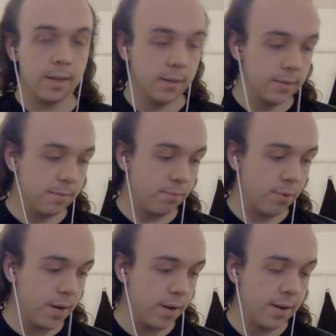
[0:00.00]
To
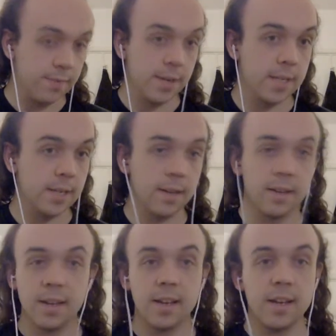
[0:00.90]
print knife is.
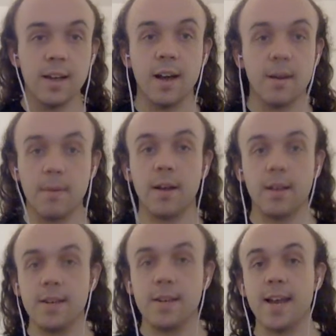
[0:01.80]
Yeah,